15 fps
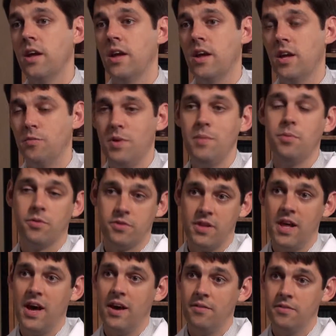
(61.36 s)
in people's
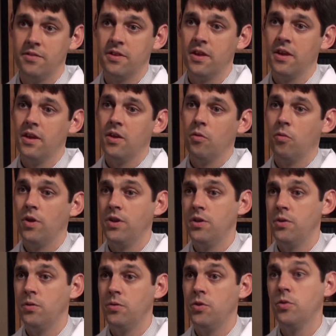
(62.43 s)
lives. When
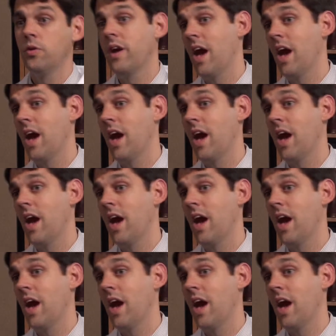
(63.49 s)
you do